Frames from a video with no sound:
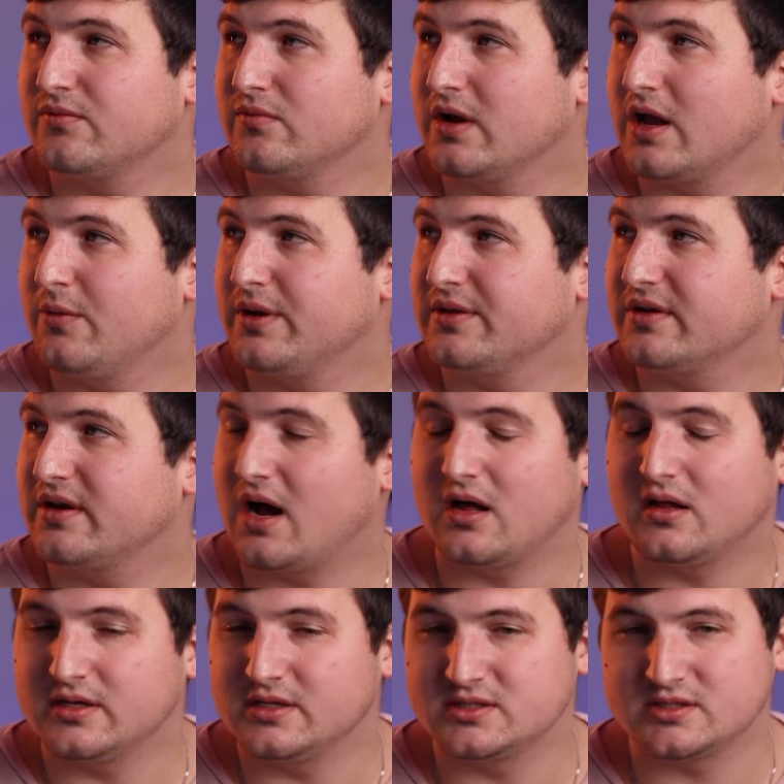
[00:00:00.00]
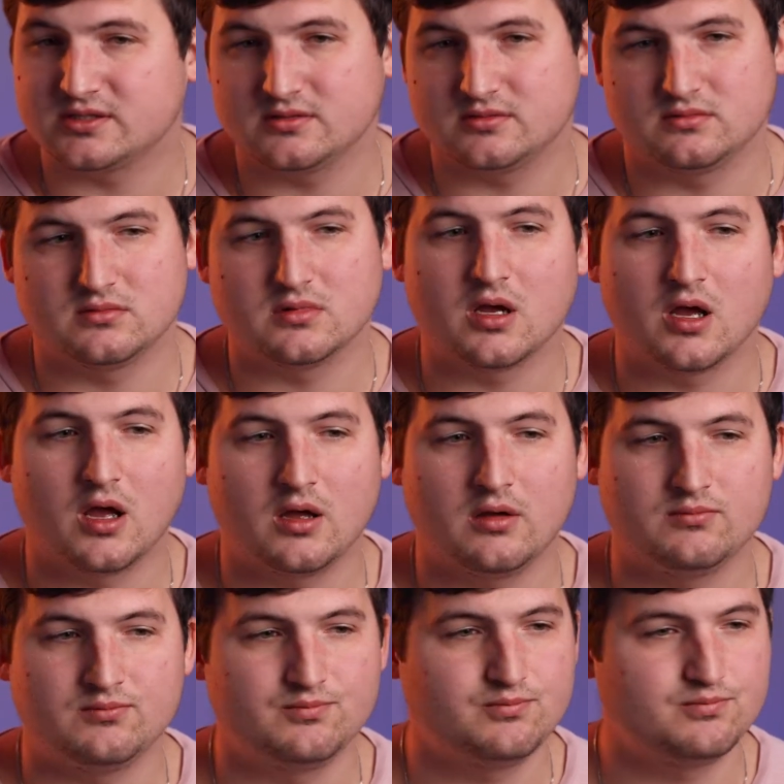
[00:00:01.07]
when I went to college,
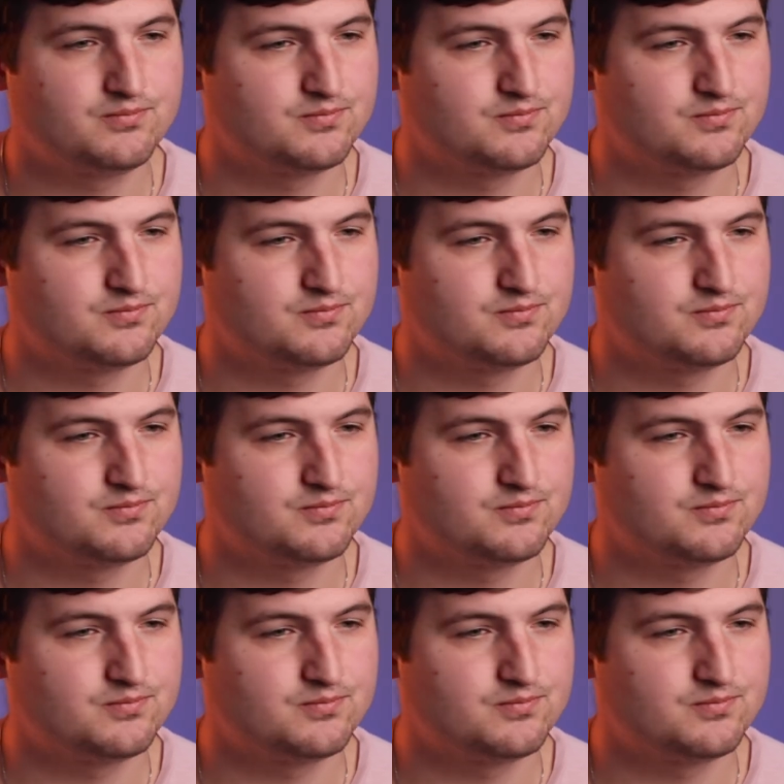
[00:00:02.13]
from